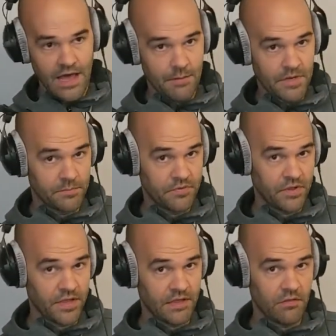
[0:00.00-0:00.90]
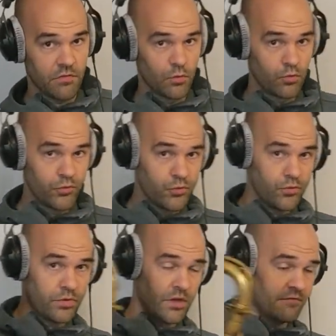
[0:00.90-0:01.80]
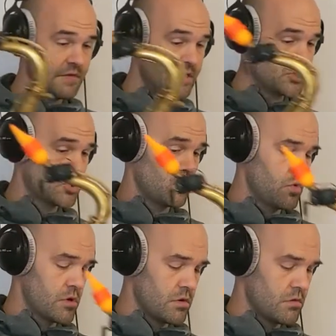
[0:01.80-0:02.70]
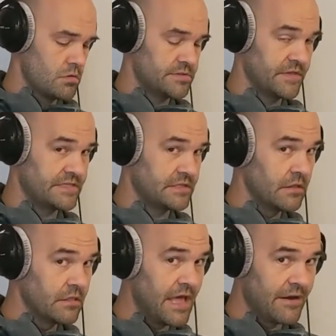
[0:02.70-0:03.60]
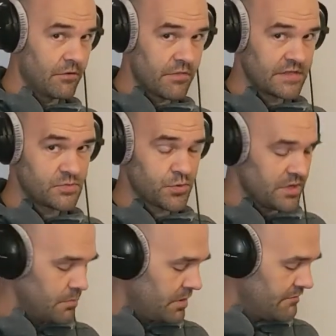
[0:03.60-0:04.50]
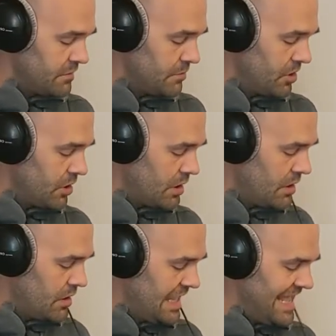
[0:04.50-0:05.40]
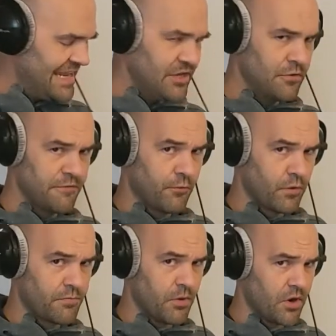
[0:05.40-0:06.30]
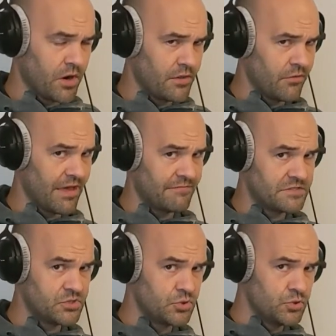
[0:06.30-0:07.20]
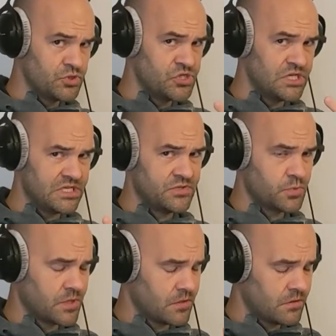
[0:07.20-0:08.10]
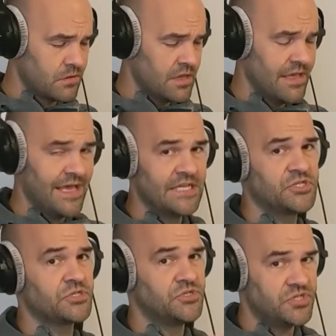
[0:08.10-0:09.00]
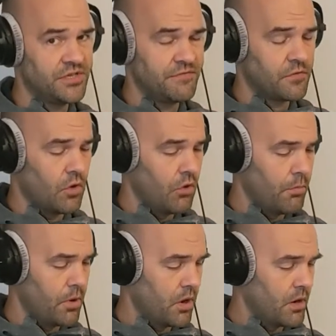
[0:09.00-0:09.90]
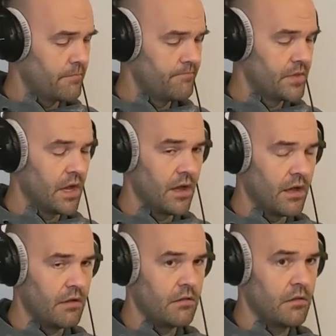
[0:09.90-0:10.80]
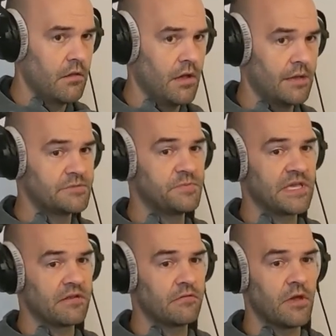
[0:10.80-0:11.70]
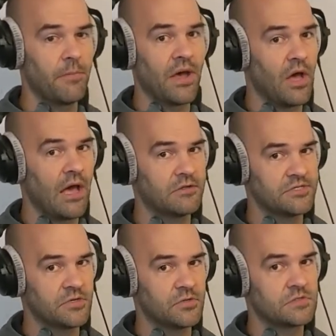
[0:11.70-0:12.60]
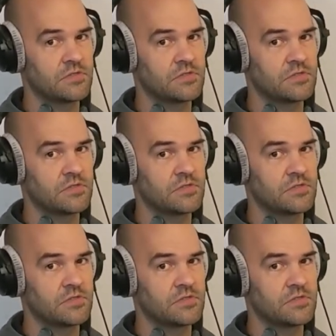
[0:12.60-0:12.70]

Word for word: I'm going to play the root of each chord so that's the letter that's written above the bar. And in your fourth bar, you have two G's written. It's just G for the whole bar. Uh, I'm speaking about alto.